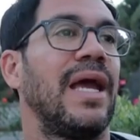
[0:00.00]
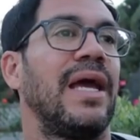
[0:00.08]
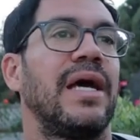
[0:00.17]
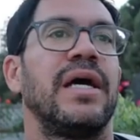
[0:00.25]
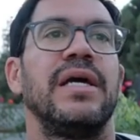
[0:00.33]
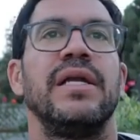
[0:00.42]

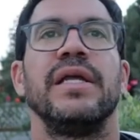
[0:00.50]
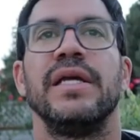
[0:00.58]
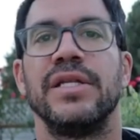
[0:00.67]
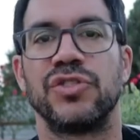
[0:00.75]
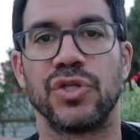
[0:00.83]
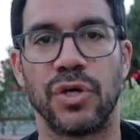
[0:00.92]
and
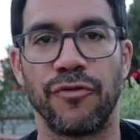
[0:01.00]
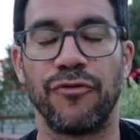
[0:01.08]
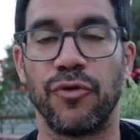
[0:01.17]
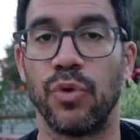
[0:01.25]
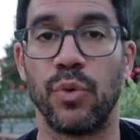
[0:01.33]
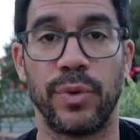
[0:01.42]
it's a
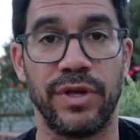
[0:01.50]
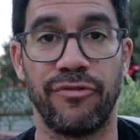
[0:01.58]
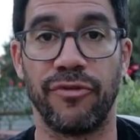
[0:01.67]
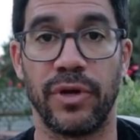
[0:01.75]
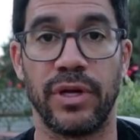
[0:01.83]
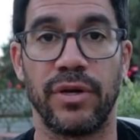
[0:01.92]
full
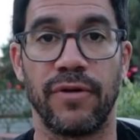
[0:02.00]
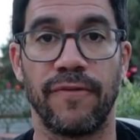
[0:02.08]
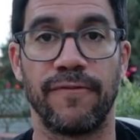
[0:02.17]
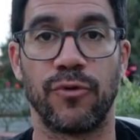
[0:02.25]
refund